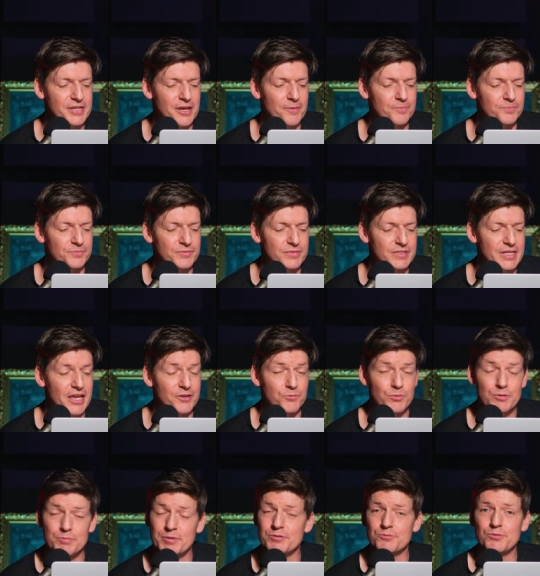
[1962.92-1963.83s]
um, yeah,
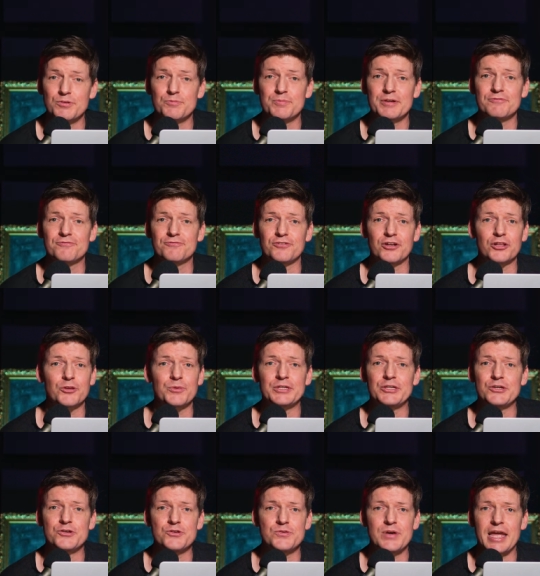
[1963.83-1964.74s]
we've been we've been following
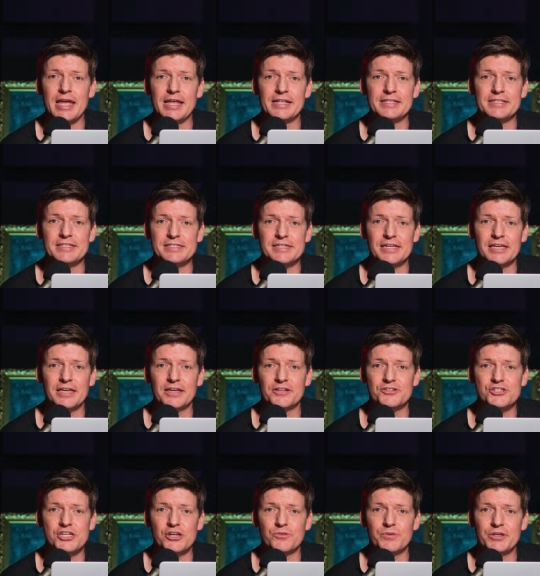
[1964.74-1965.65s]
you and uh,
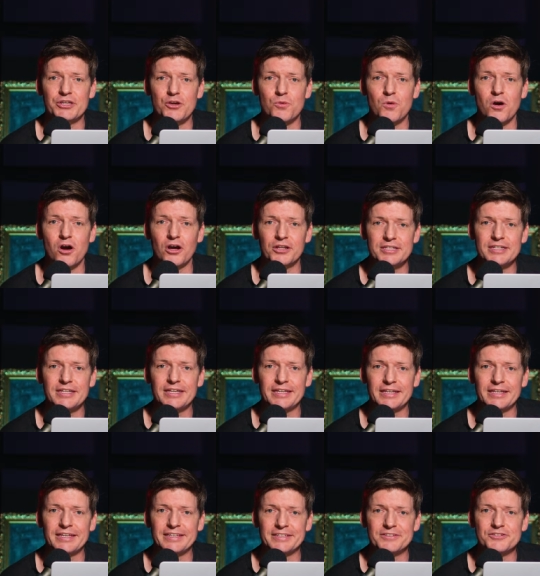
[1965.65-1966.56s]
cheering you on
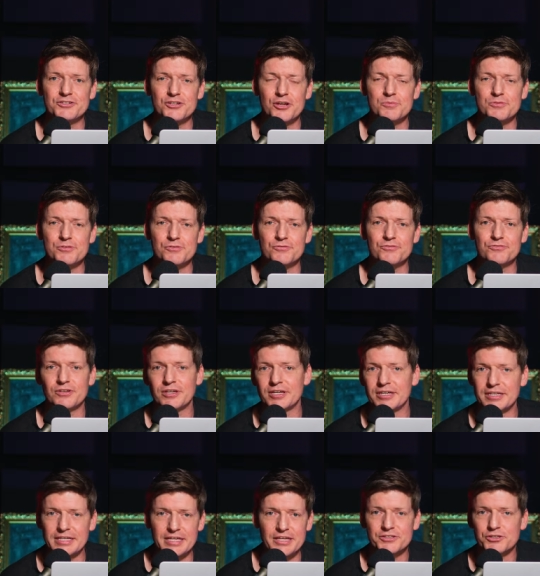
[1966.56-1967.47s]
uh, in terms of uh,
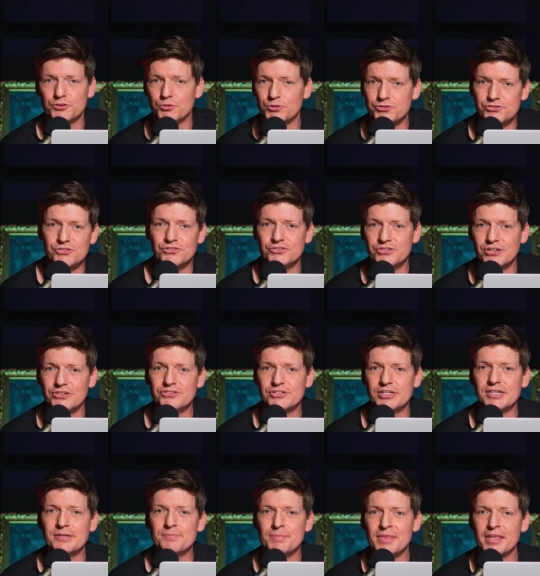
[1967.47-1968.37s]
here's a Christian
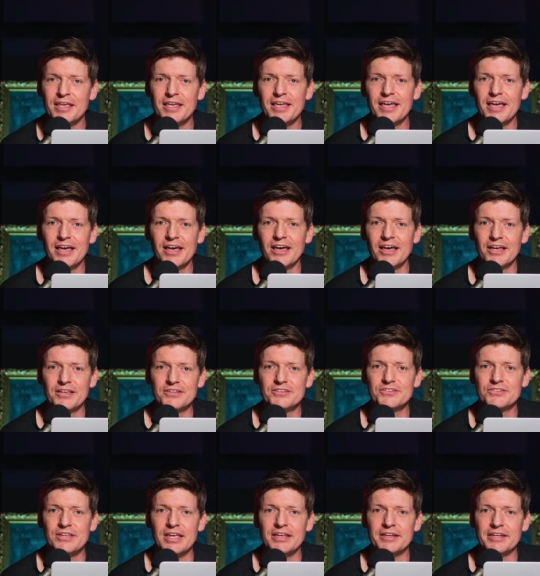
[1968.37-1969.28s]
sister uh,
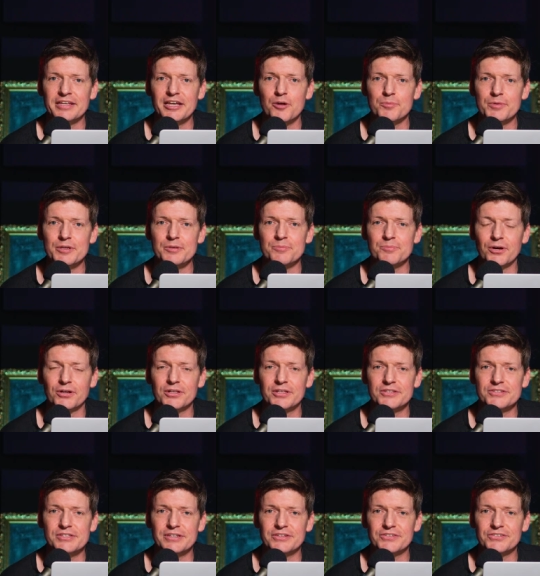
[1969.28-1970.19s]
standing up in
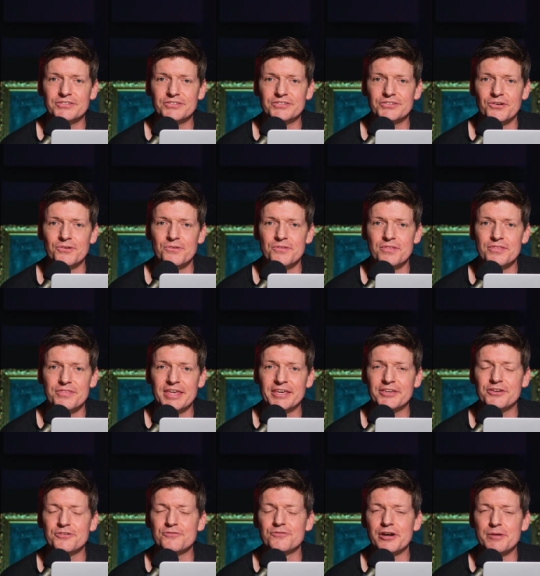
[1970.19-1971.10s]
politics. So
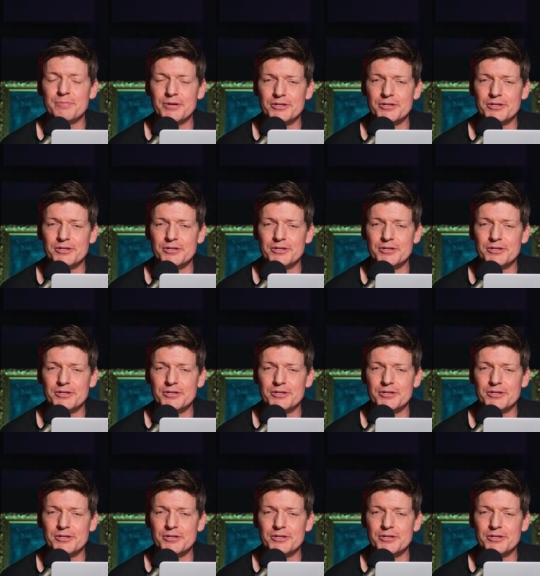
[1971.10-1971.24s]
thank you very